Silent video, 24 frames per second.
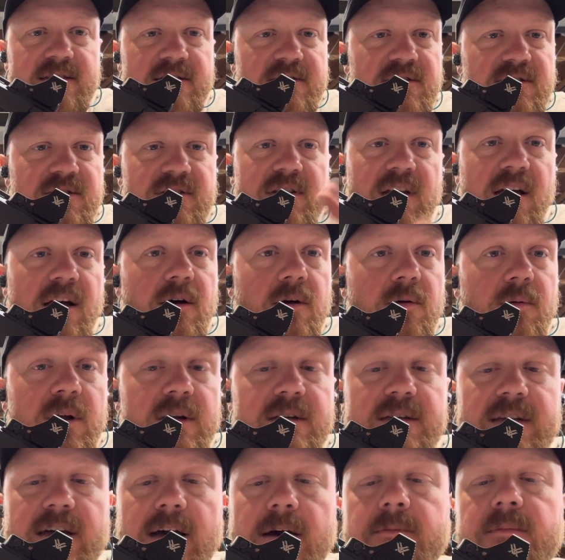It's just how it
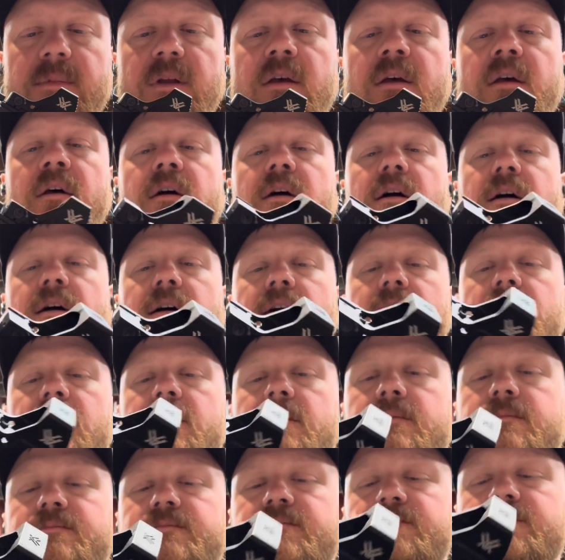worked out.
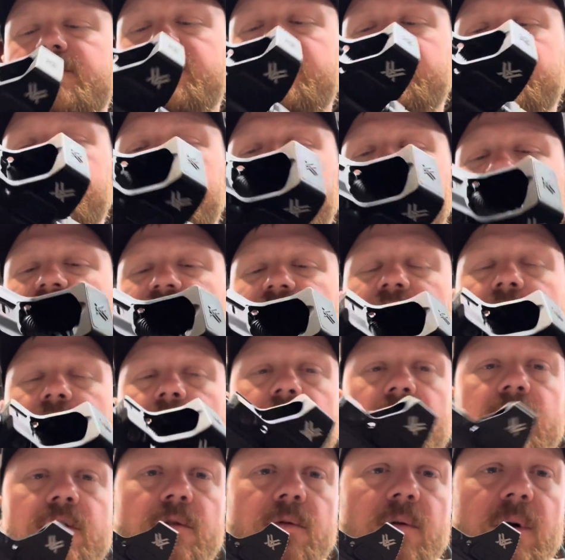The
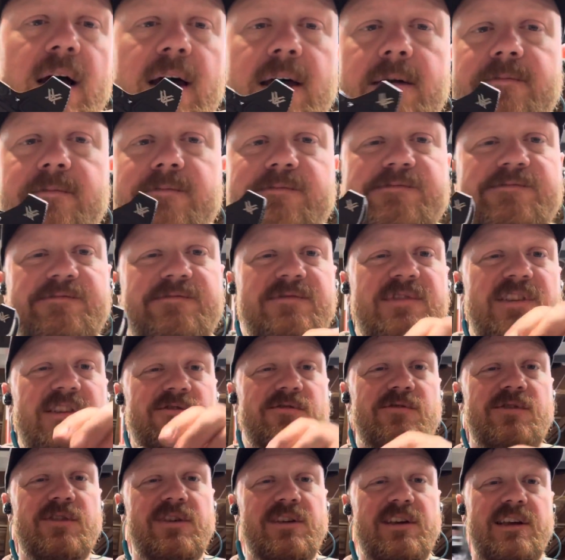here, the why,
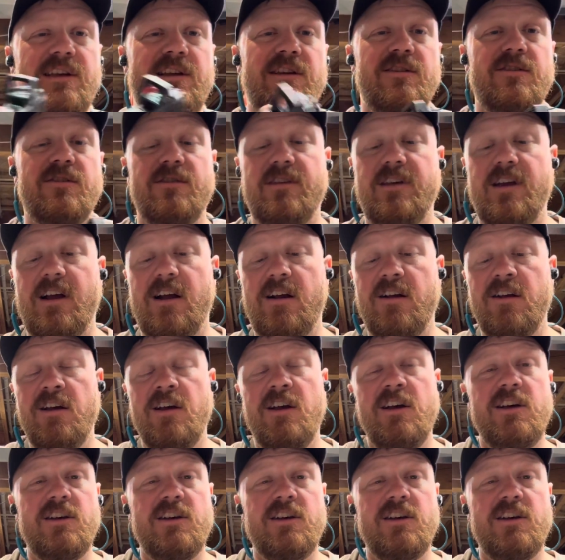neither really here nor there.